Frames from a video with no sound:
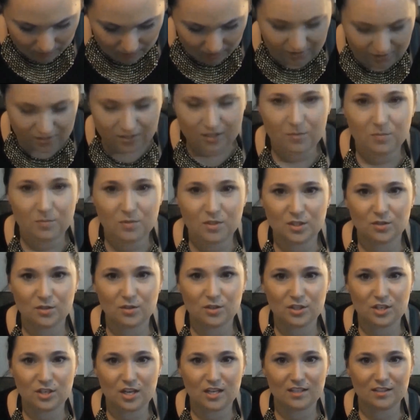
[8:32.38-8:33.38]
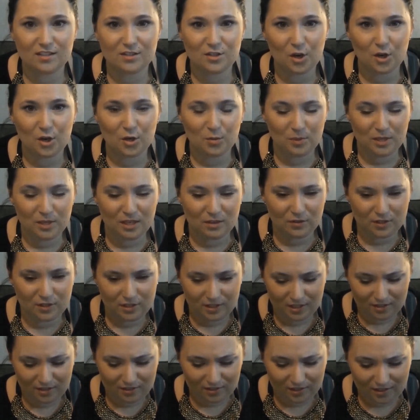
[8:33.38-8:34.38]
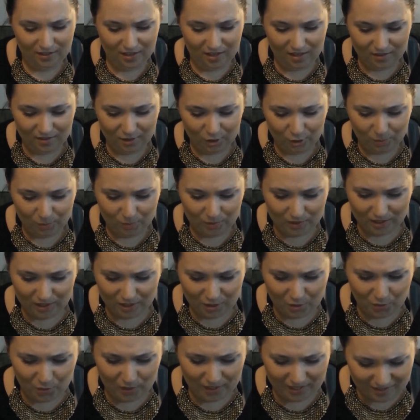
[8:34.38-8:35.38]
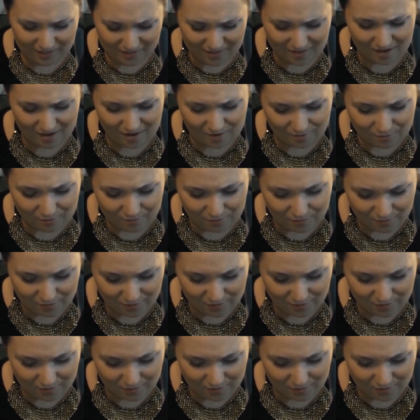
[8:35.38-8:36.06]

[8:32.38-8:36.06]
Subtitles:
It's like I'm so excited to open everything and I can't open it quick enough.